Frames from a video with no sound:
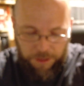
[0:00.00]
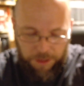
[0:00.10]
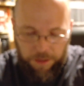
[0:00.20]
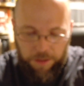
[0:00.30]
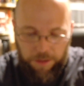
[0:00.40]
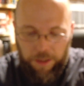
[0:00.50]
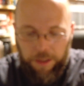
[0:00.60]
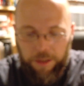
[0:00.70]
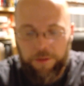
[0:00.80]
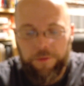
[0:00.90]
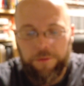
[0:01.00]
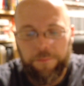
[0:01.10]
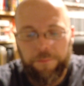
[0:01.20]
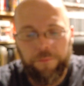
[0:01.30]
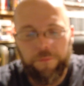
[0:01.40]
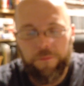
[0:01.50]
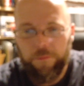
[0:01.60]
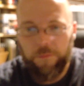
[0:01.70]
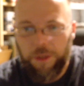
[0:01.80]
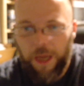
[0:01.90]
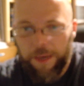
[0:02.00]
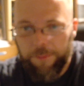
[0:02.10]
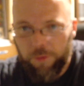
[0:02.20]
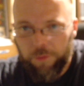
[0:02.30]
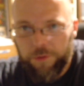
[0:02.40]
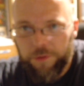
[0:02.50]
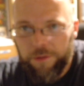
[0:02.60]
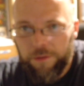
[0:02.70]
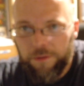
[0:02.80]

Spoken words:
And then legs with the high boots.